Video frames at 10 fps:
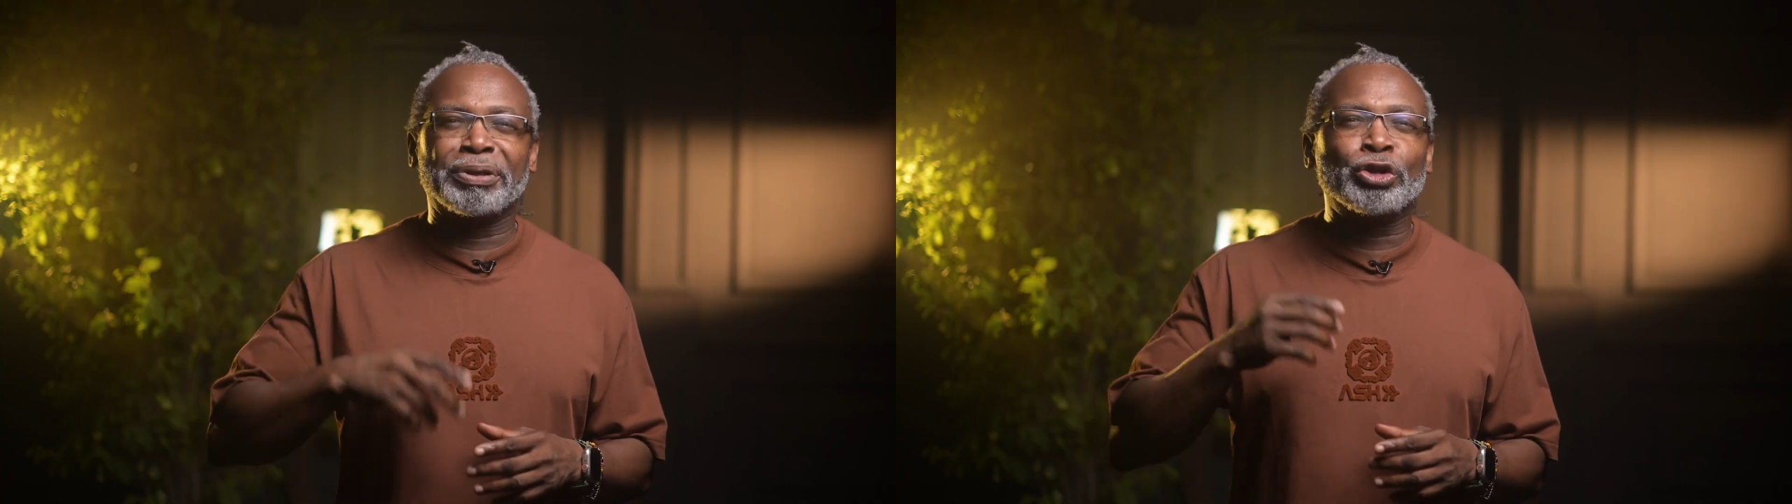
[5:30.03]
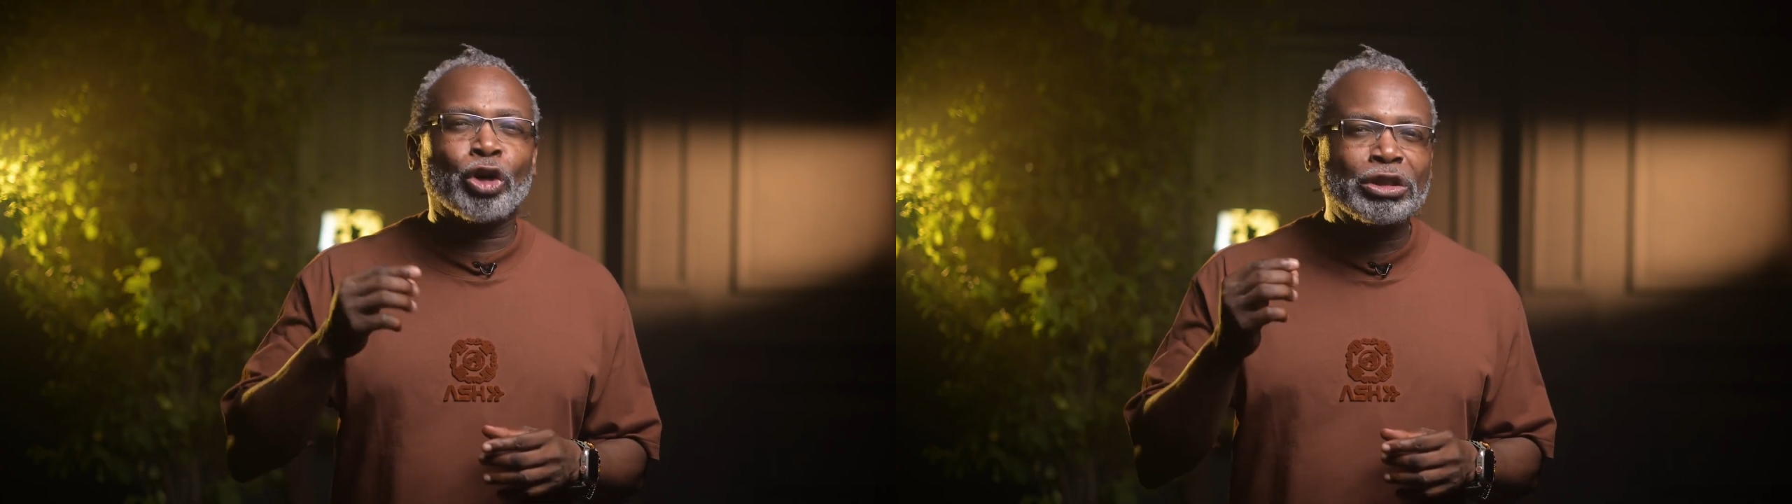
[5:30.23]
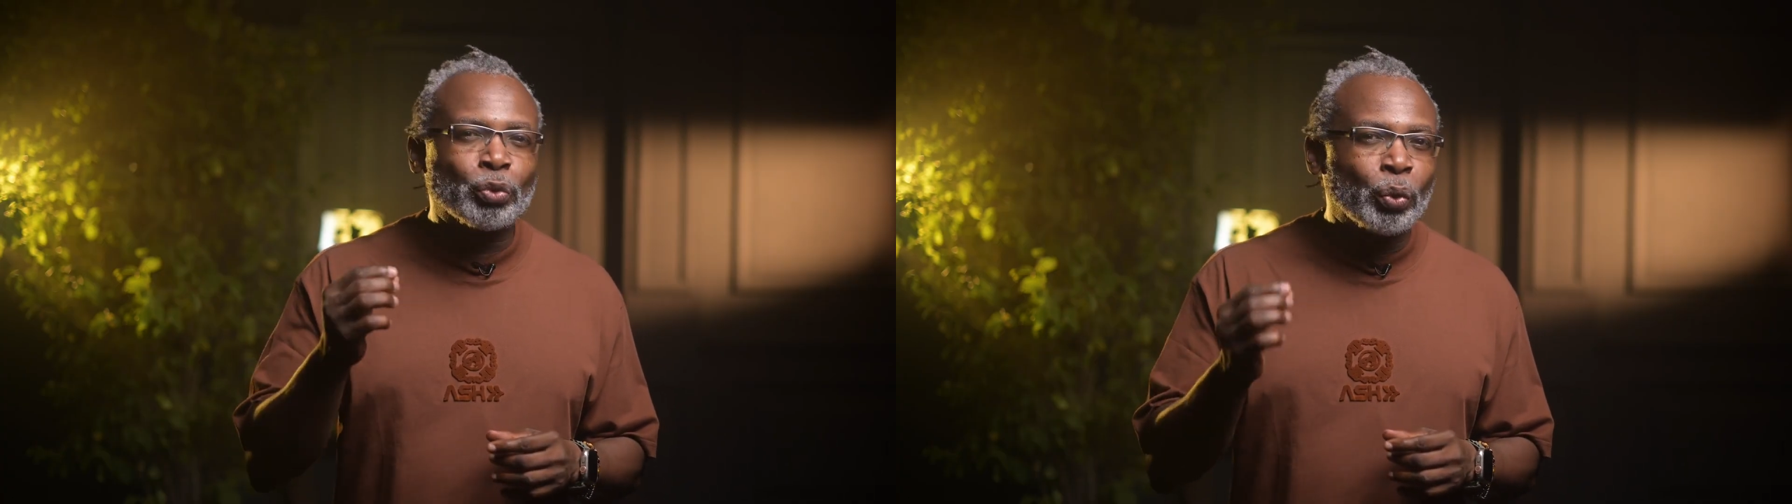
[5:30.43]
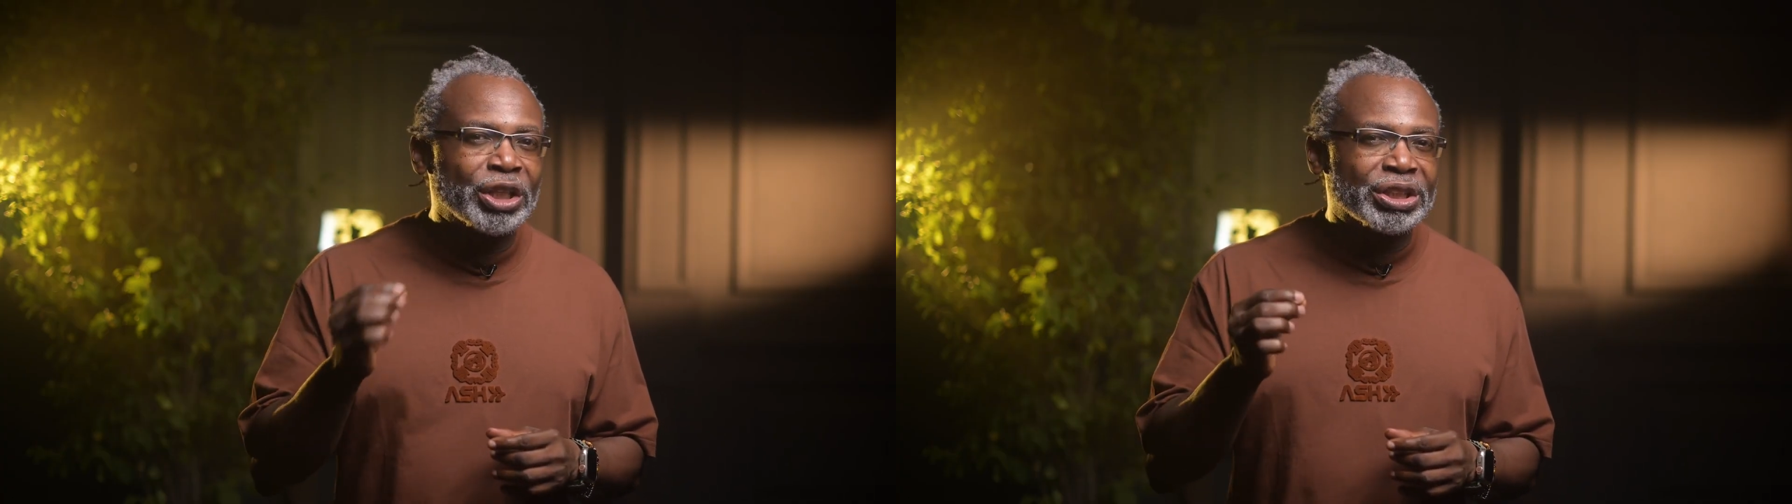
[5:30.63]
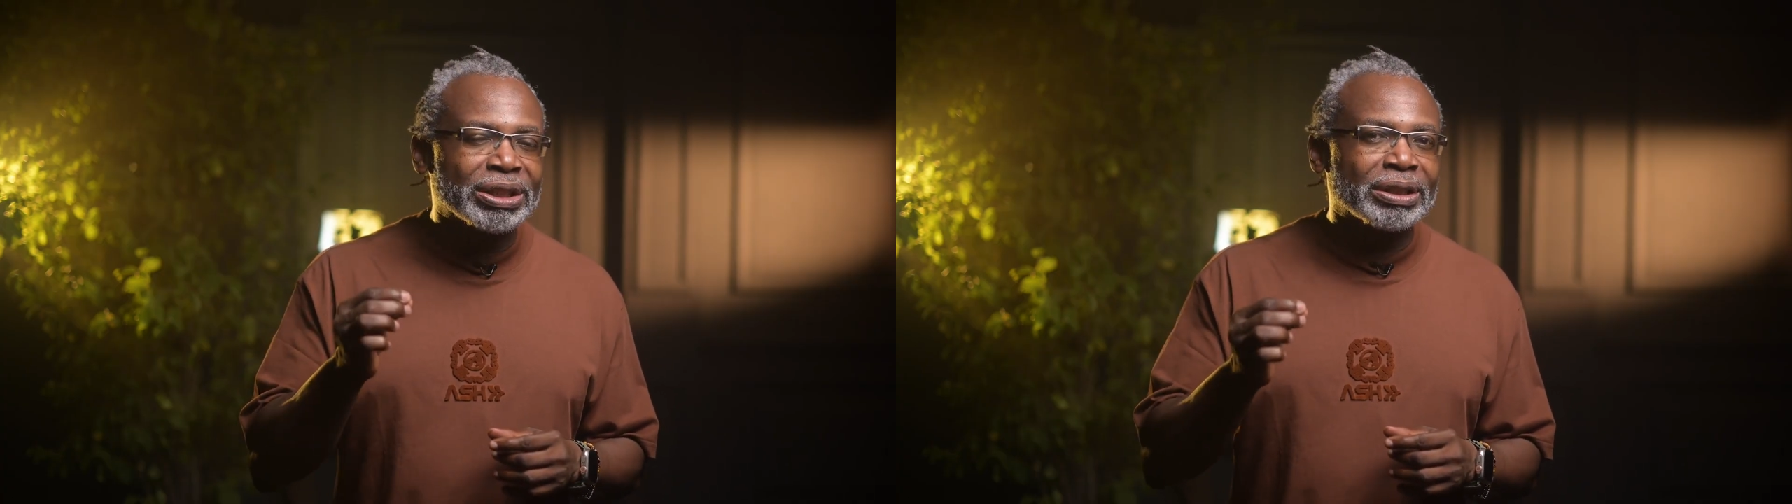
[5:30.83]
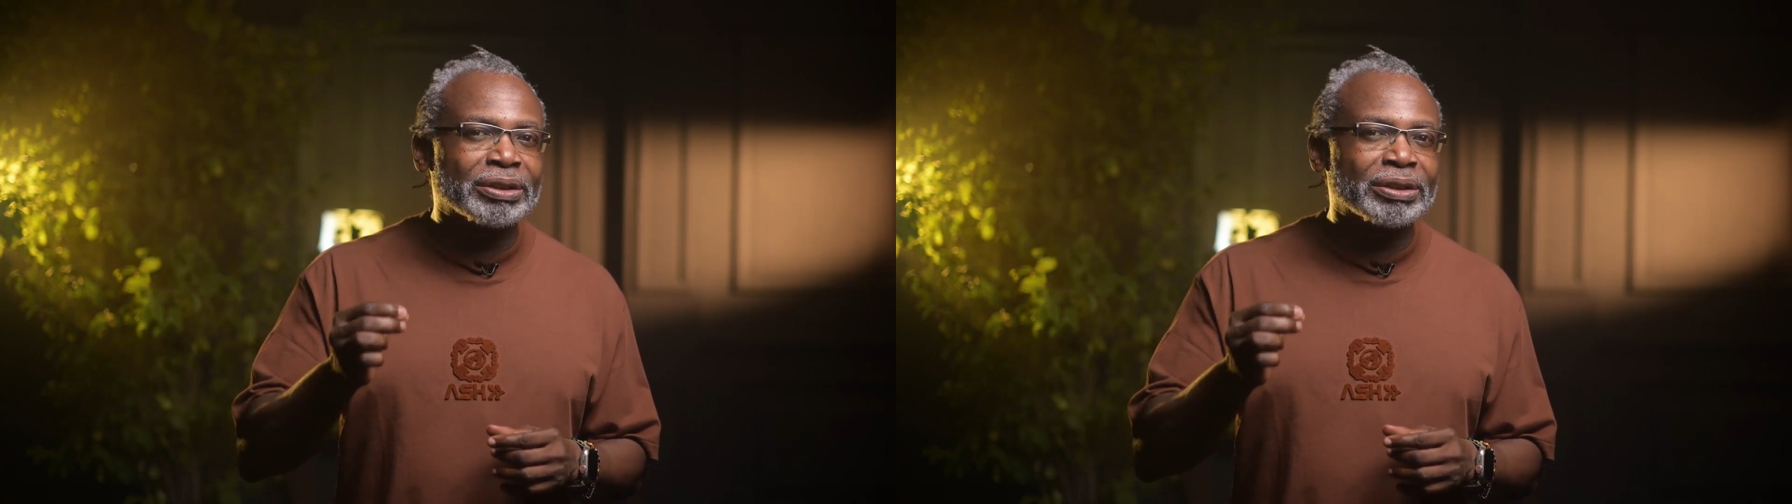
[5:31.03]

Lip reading: beyond which